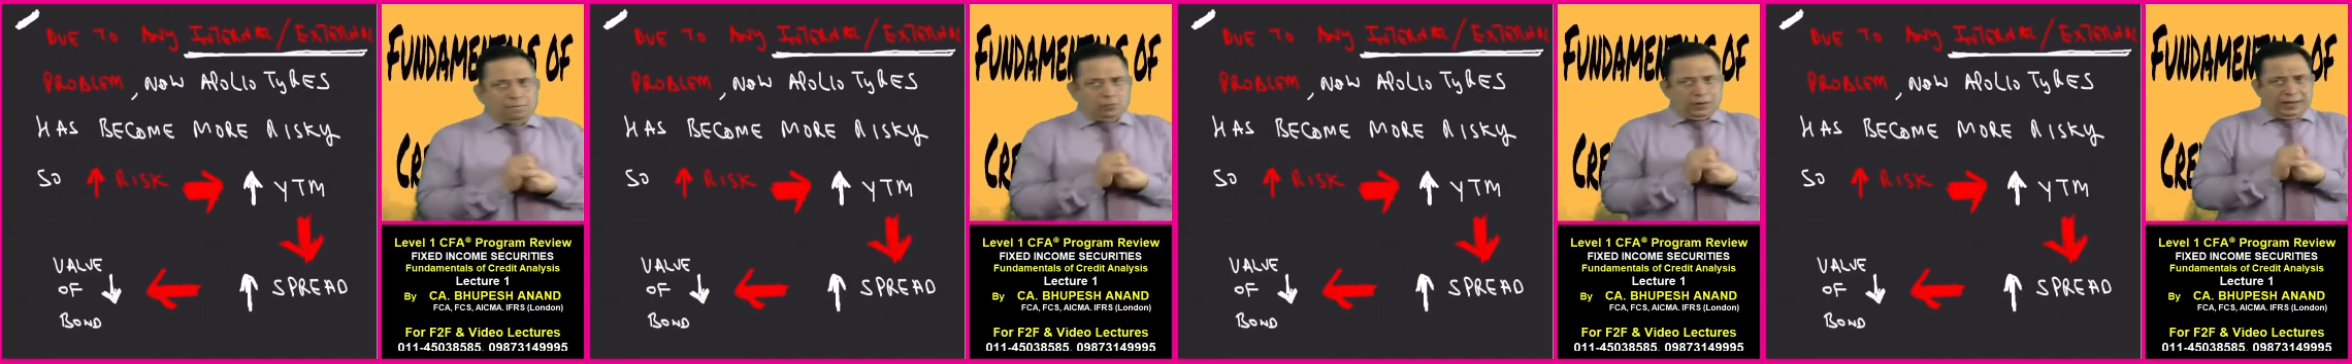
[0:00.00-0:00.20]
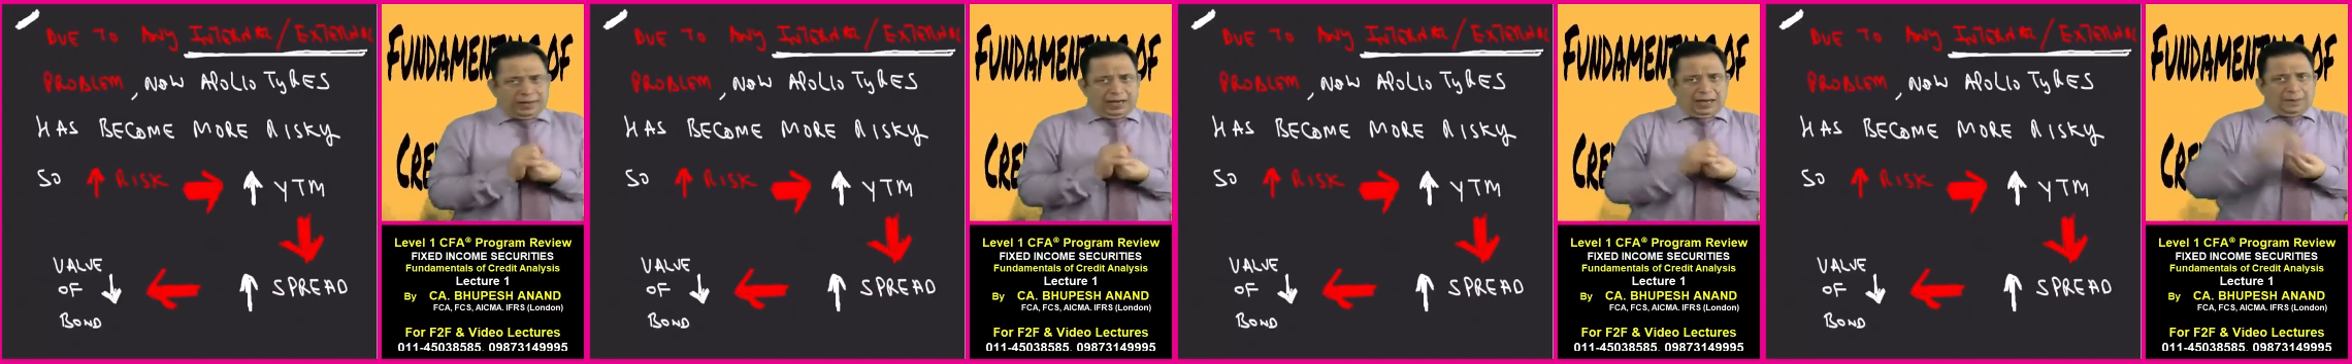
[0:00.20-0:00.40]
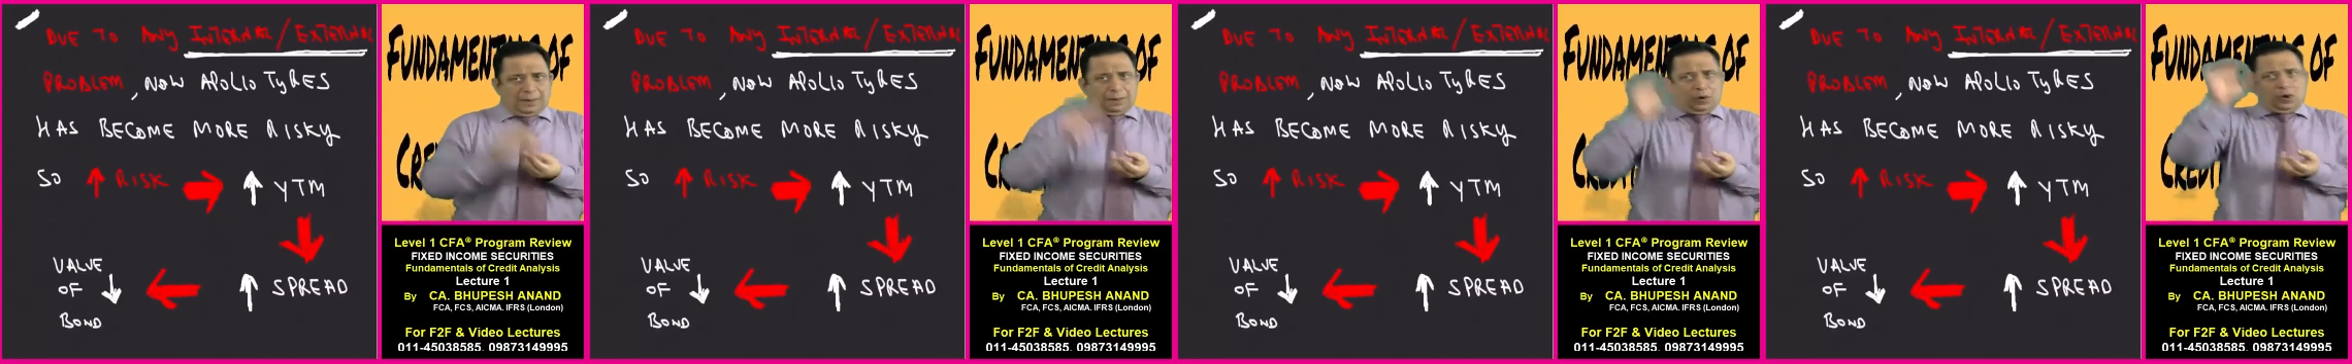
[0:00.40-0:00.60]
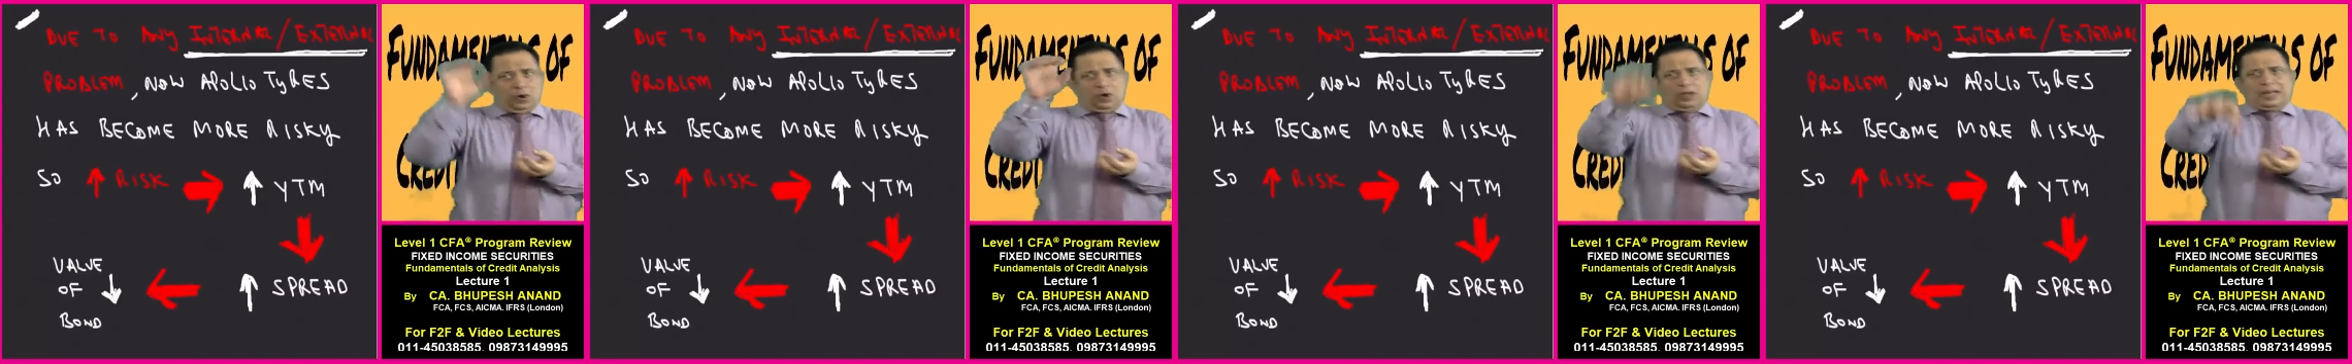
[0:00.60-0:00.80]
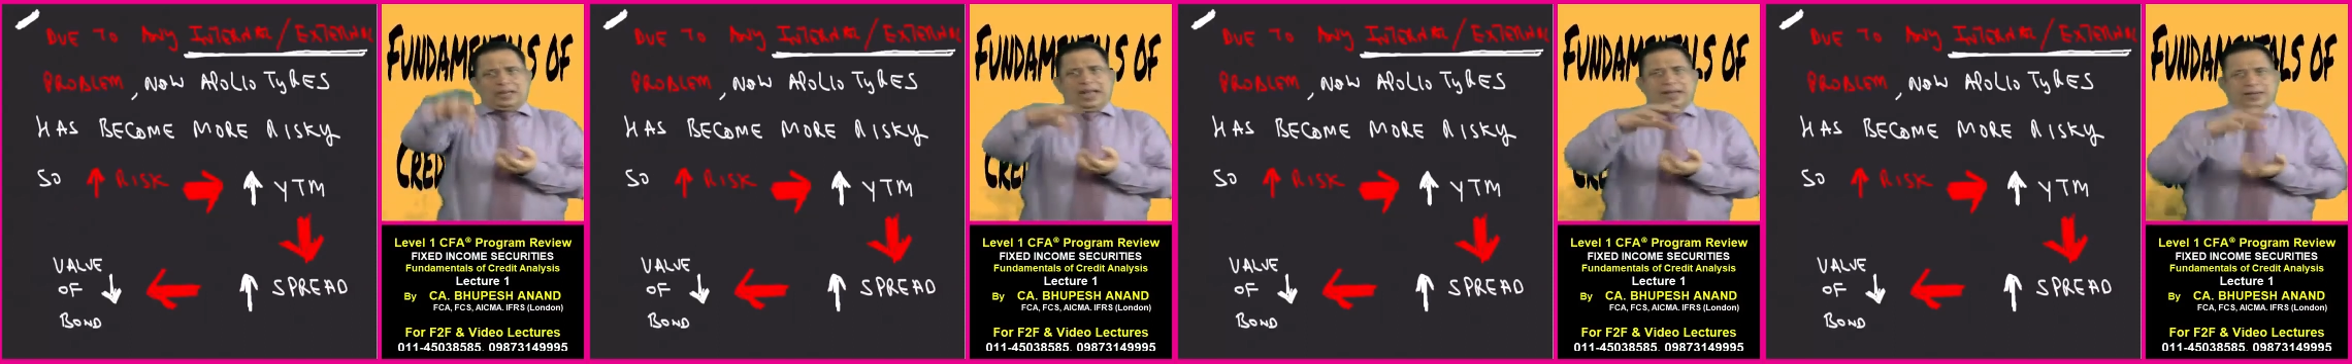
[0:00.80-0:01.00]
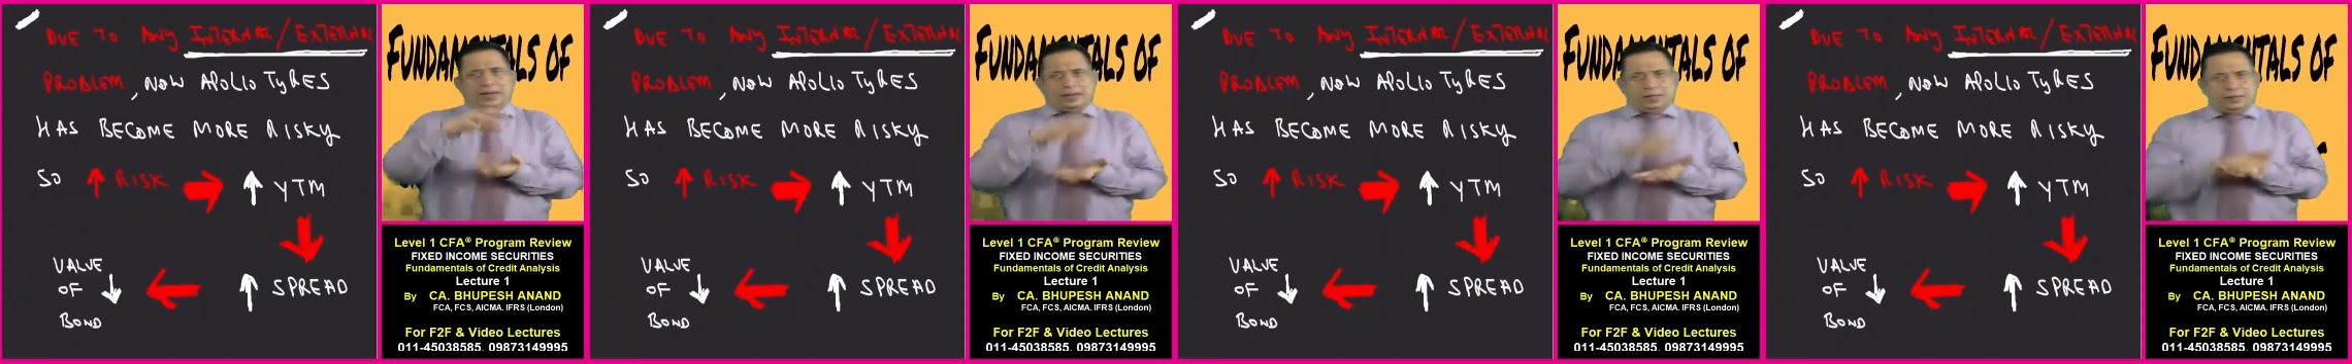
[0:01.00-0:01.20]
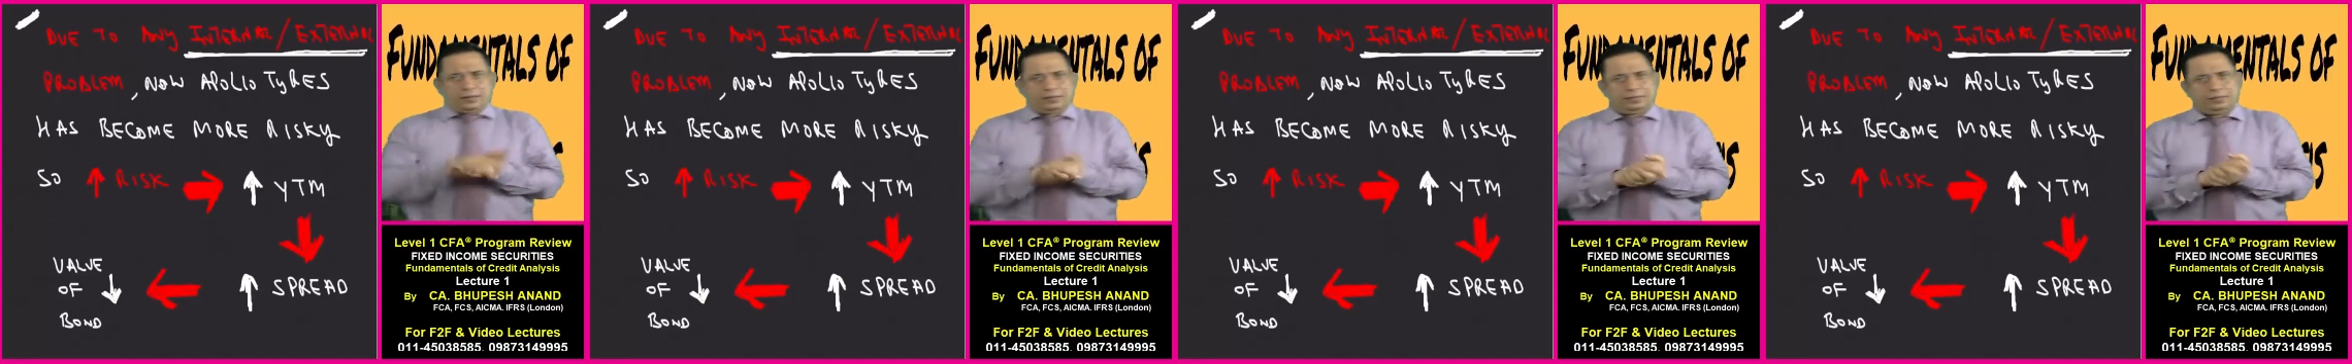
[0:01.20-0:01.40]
in Apollo tires,